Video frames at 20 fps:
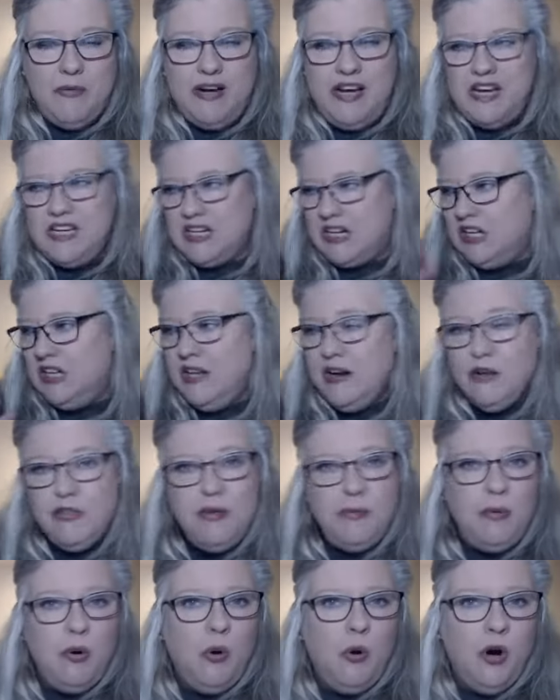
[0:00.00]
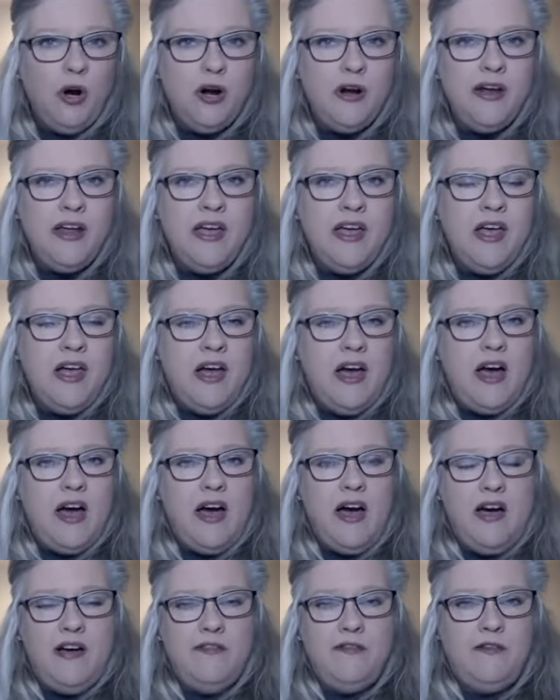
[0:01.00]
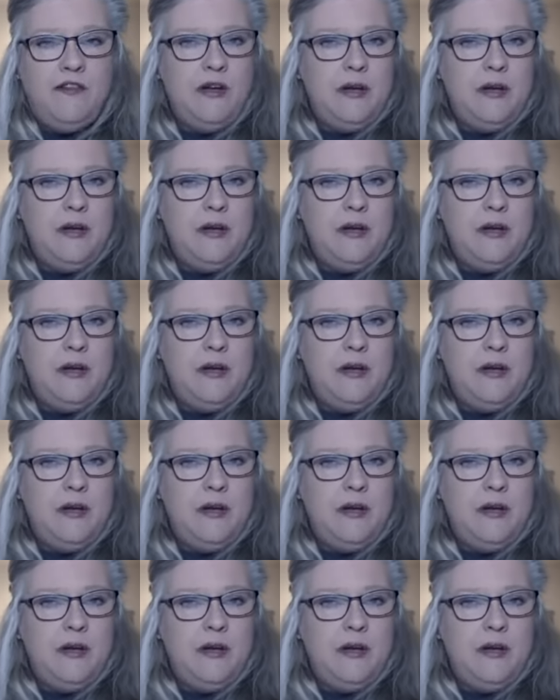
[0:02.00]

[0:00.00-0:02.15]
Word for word: We need to clear the board of